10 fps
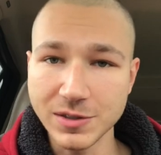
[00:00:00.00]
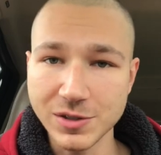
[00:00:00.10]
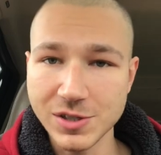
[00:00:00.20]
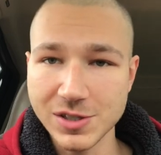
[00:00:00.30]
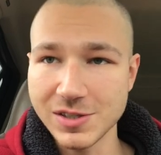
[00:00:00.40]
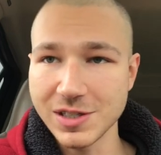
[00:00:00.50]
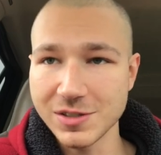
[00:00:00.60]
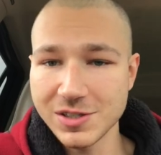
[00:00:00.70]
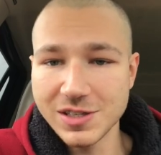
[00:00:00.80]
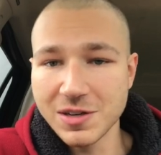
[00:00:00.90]
You're just
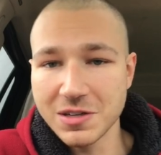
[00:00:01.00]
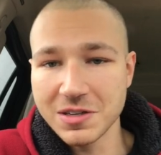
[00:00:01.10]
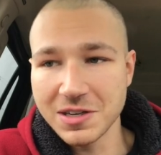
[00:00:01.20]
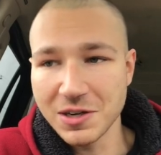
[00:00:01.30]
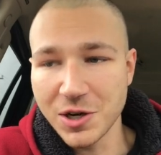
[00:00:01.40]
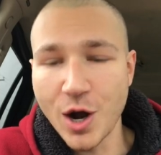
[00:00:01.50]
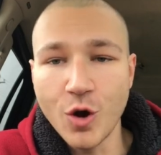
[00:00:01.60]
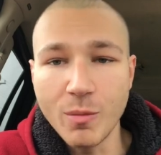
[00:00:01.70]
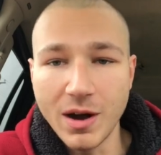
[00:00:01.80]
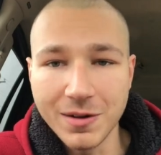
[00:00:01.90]
in a
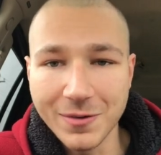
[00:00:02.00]
coma,